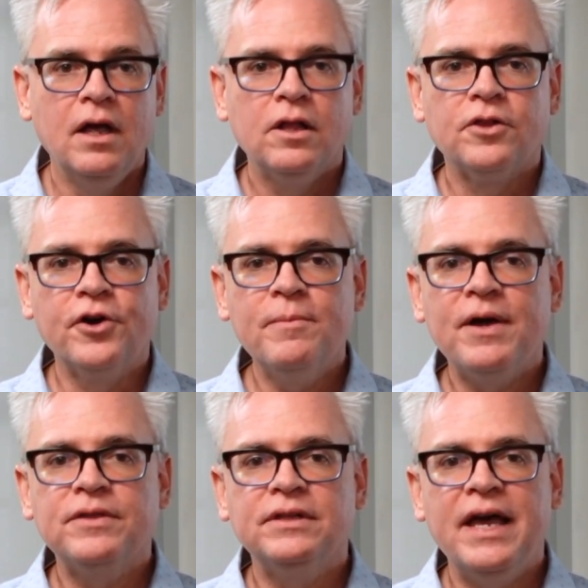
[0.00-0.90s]
Learn about
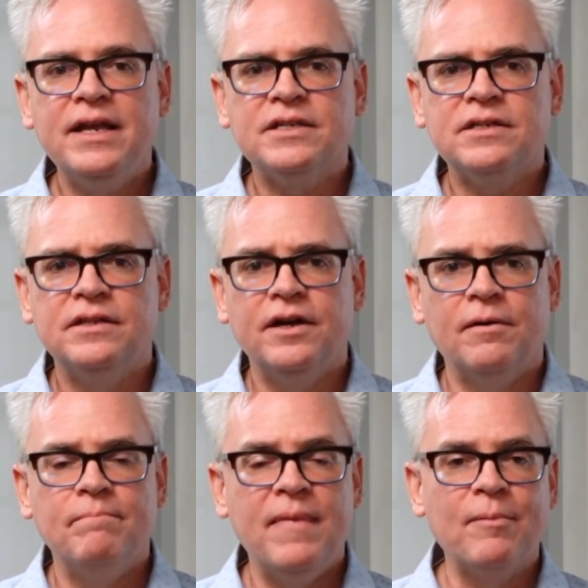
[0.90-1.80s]
the latest in their
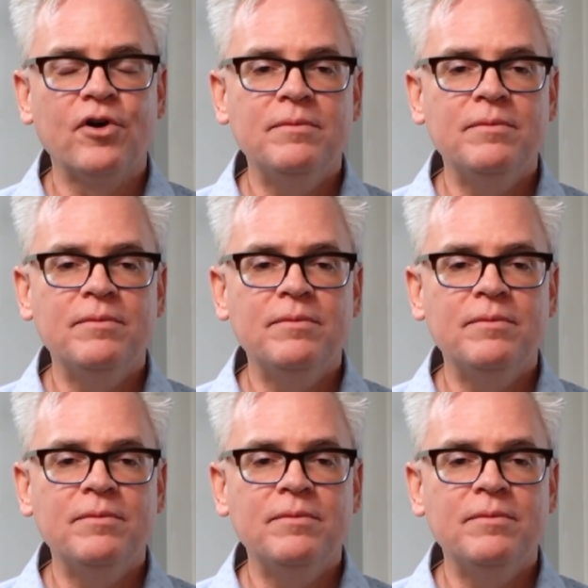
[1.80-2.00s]
memory